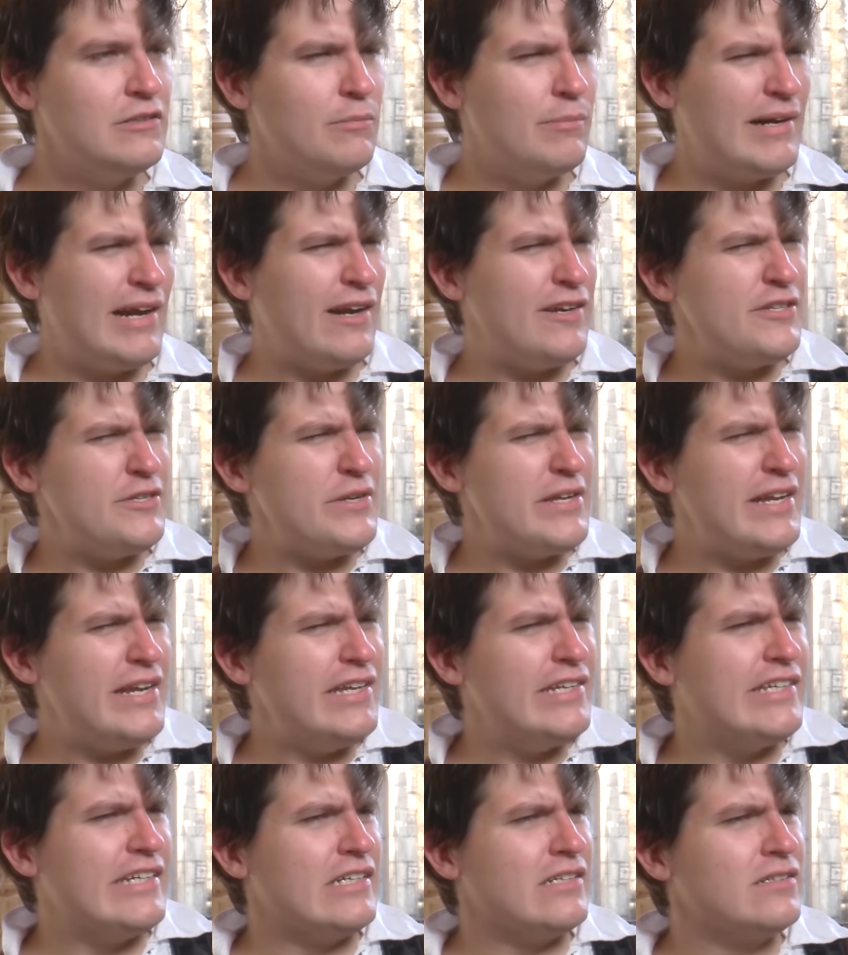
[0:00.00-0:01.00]
But how did you get
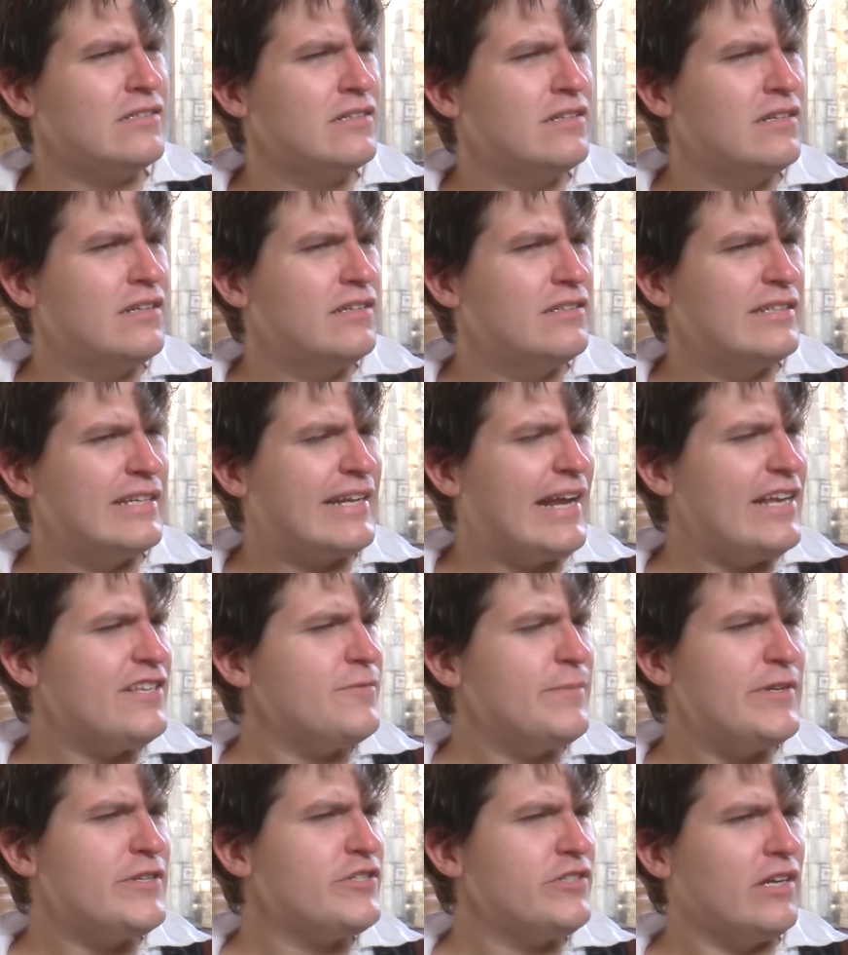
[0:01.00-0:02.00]
in here? The gate's
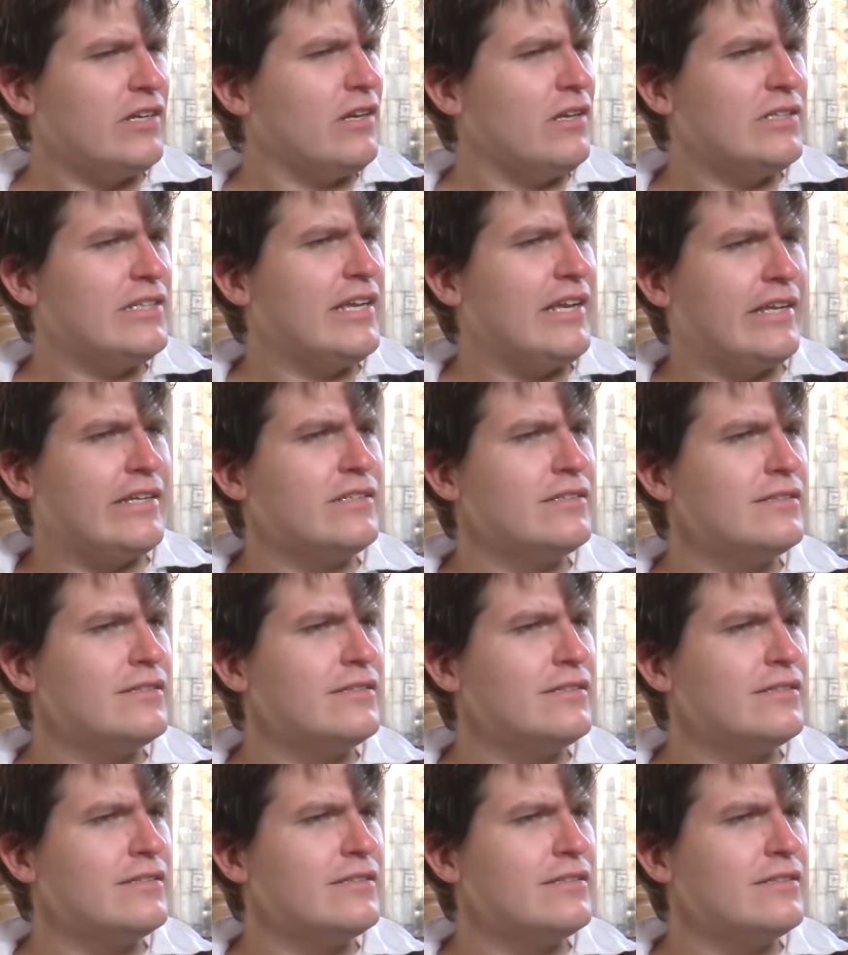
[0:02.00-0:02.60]
been shut all day.